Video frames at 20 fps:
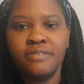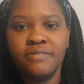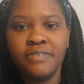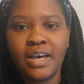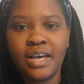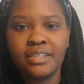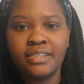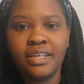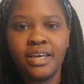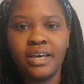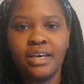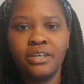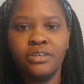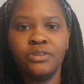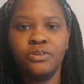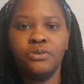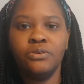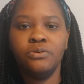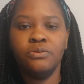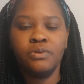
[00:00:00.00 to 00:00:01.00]
fact that
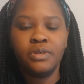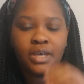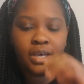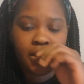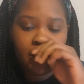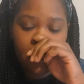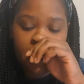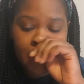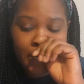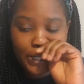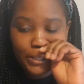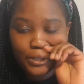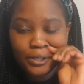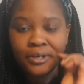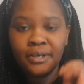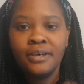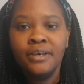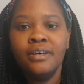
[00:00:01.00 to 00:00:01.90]
you can,